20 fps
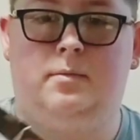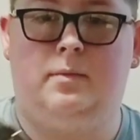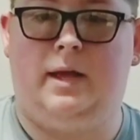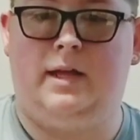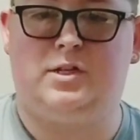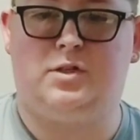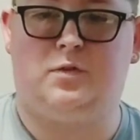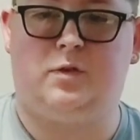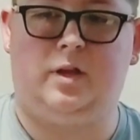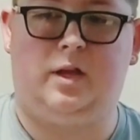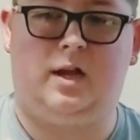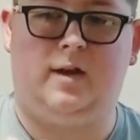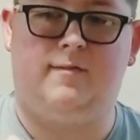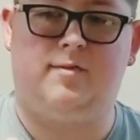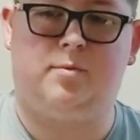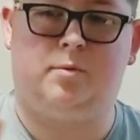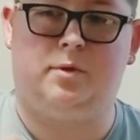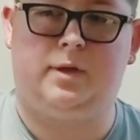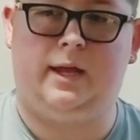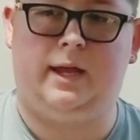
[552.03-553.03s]
It's really
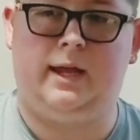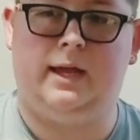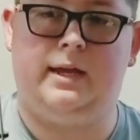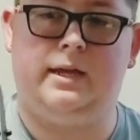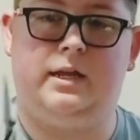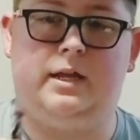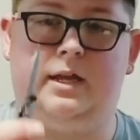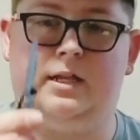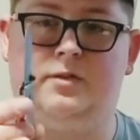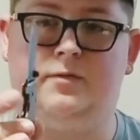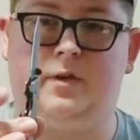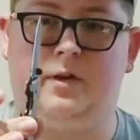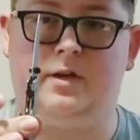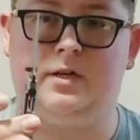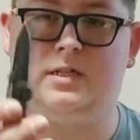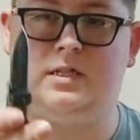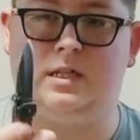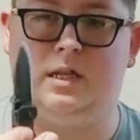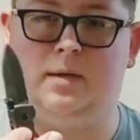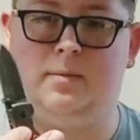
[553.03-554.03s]
comfortable in the hand. It's very
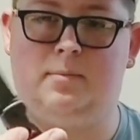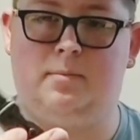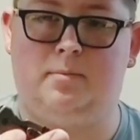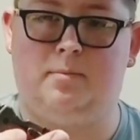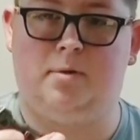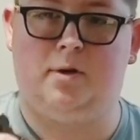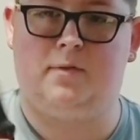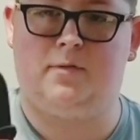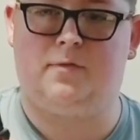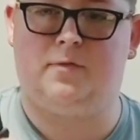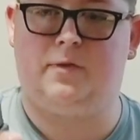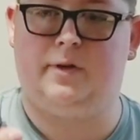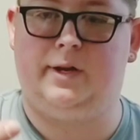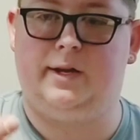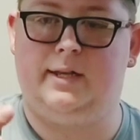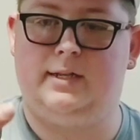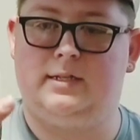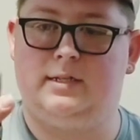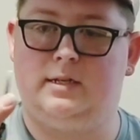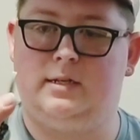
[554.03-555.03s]
slim, perfect for
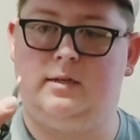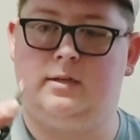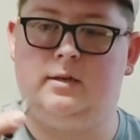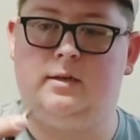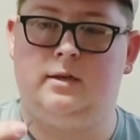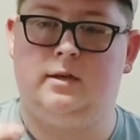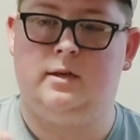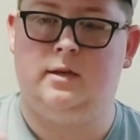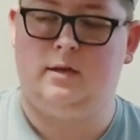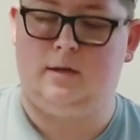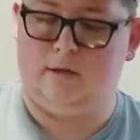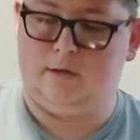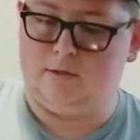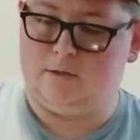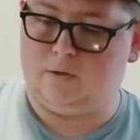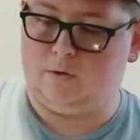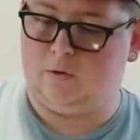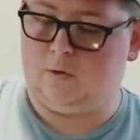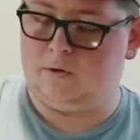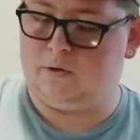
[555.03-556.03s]
EDC.
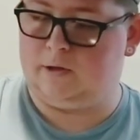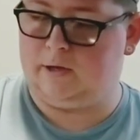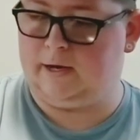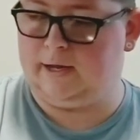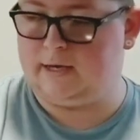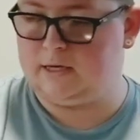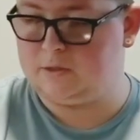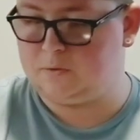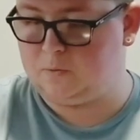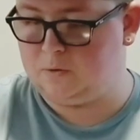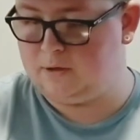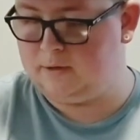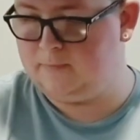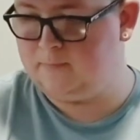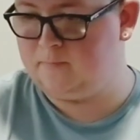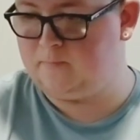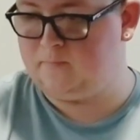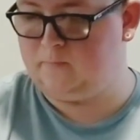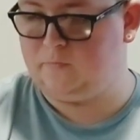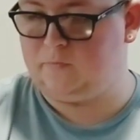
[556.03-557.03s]
So on to the next
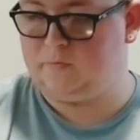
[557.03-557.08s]
one.